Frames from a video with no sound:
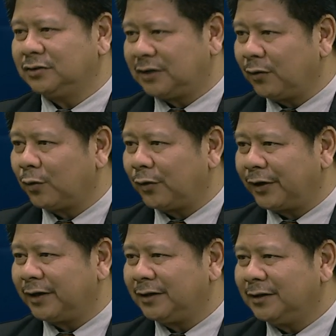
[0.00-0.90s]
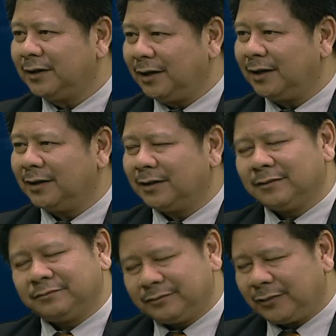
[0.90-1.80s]
South Korea,
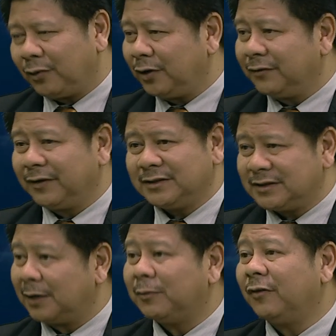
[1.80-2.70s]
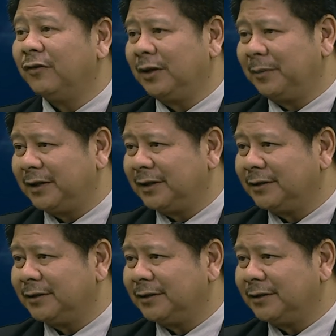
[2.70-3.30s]
or even Singapore for that matter.